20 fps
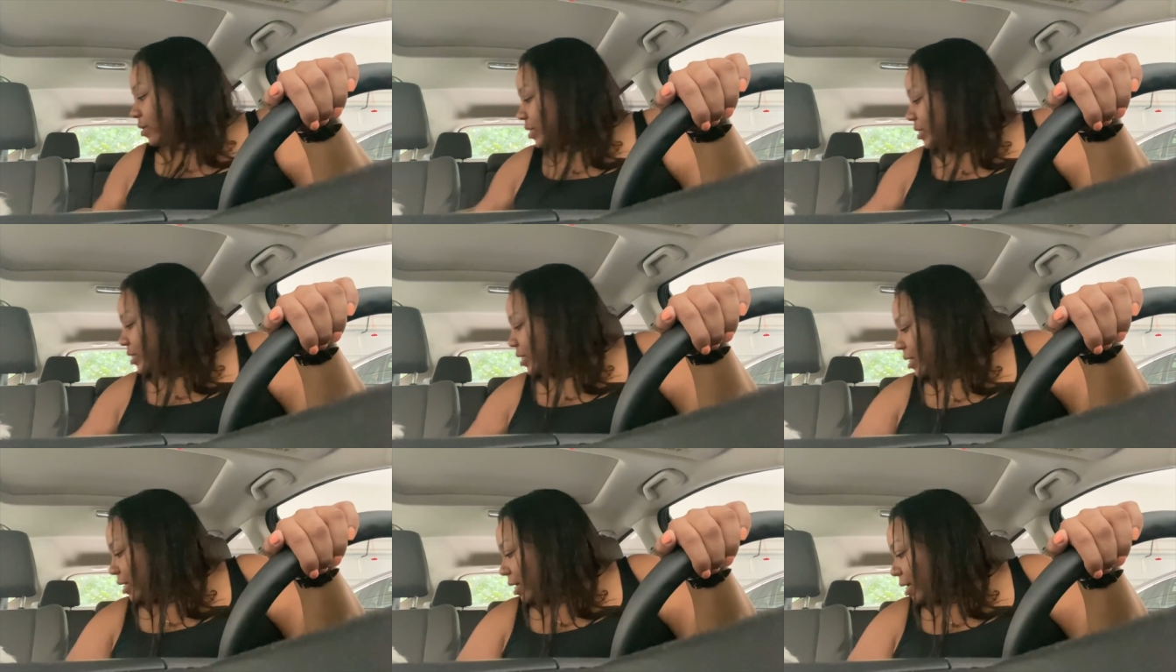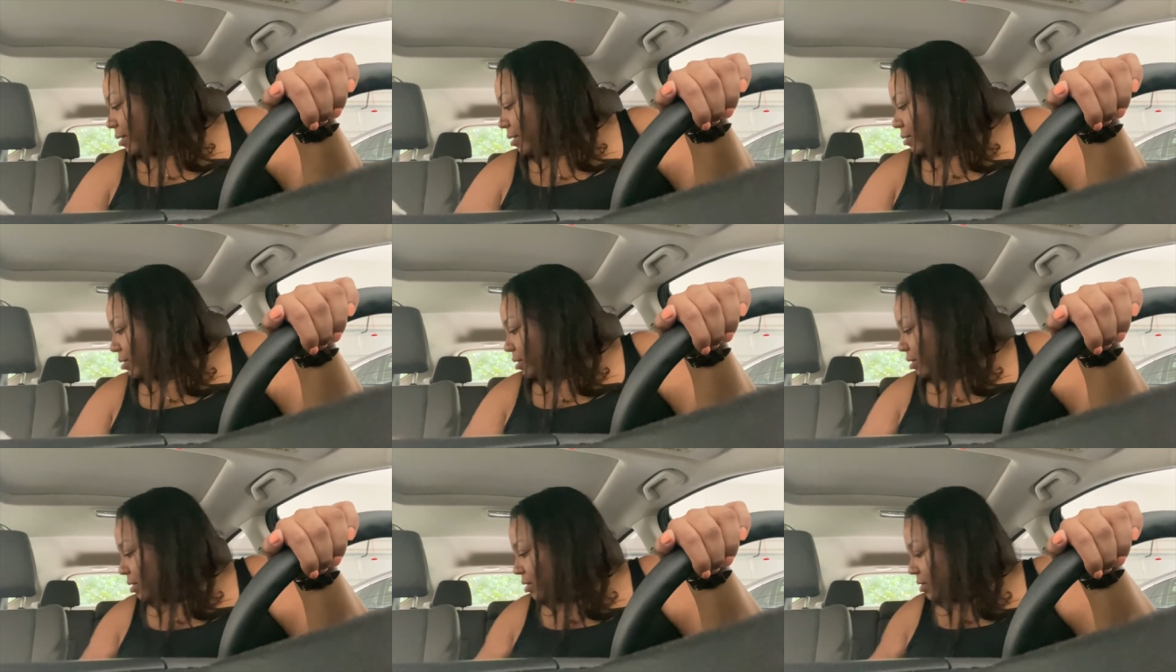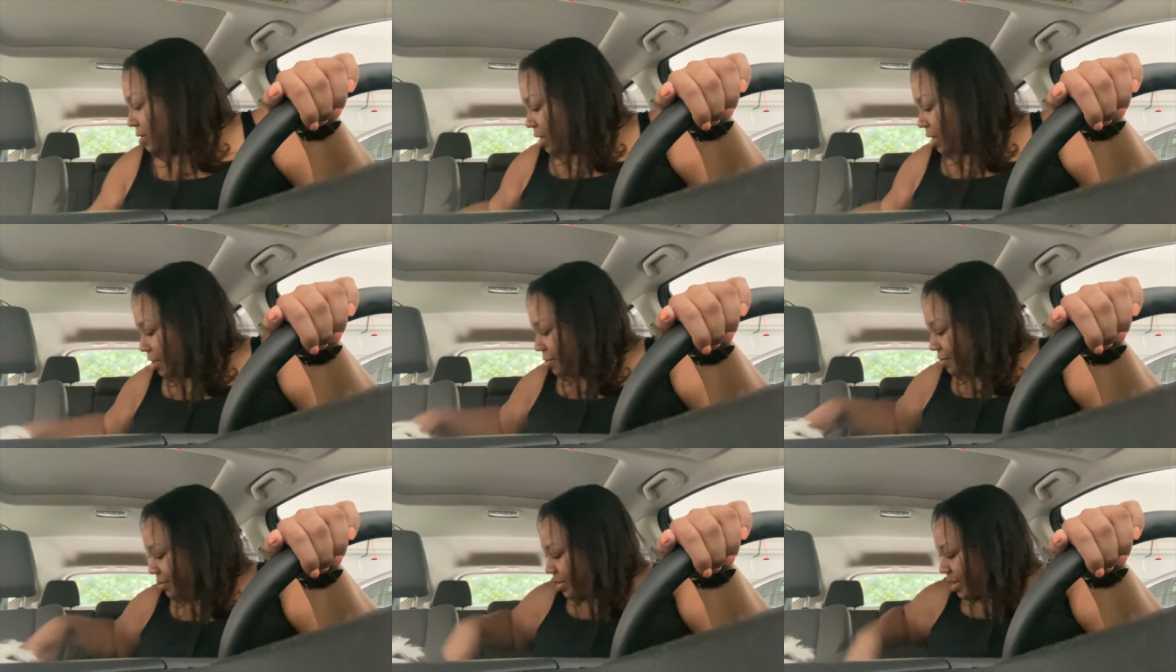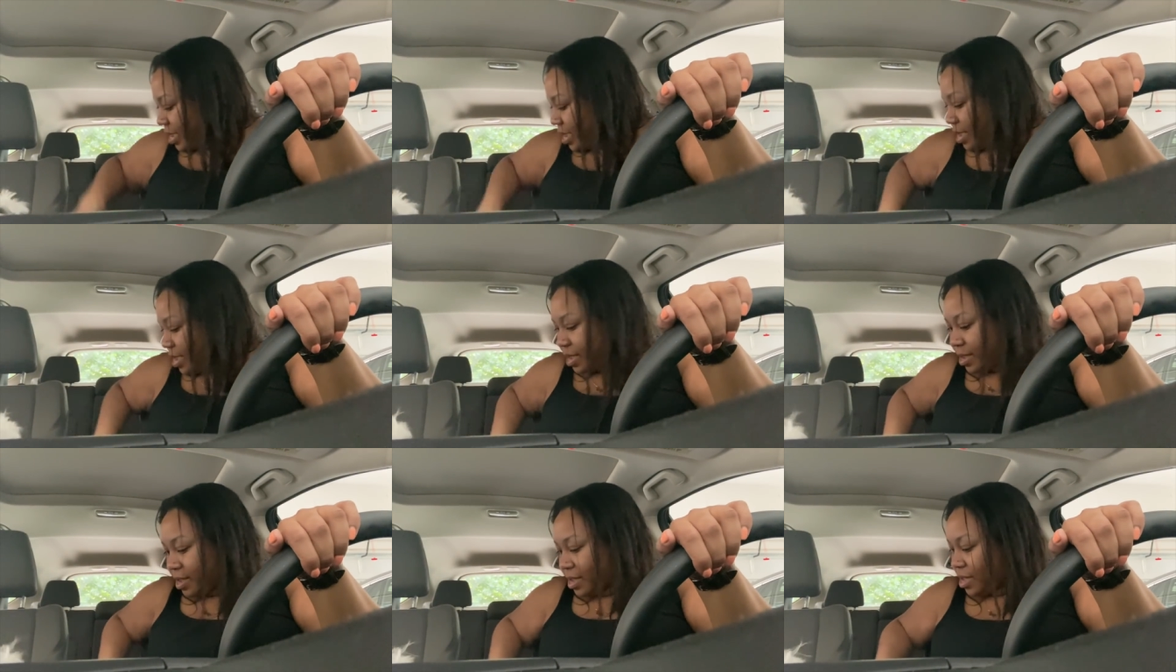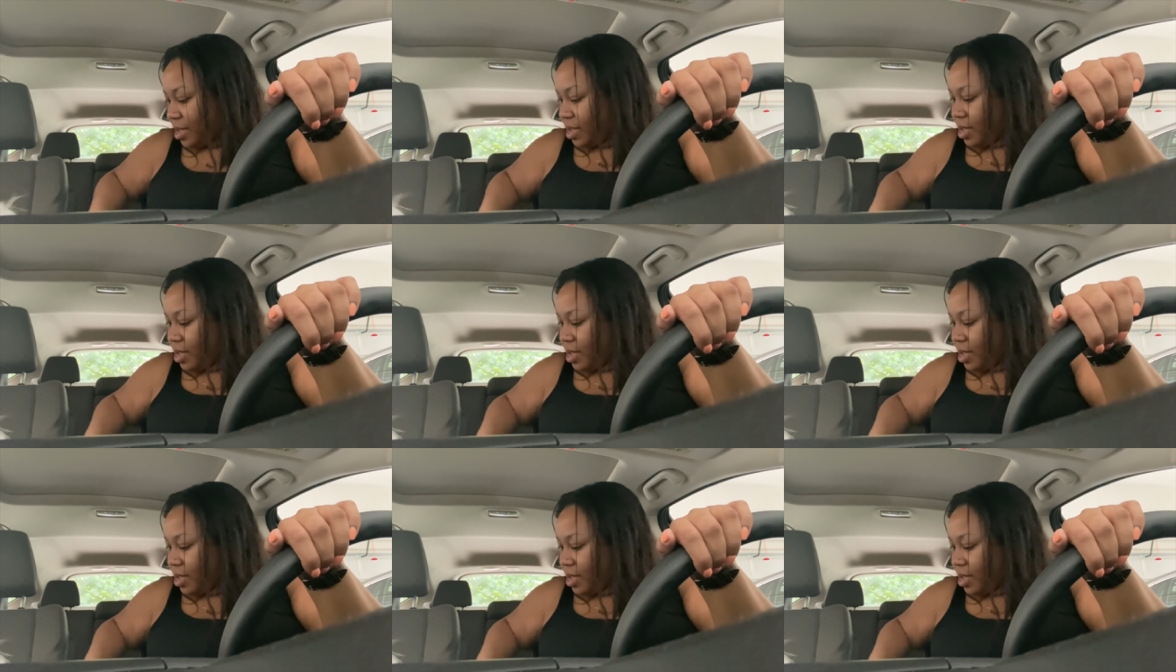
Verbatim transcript: Sit down the other day.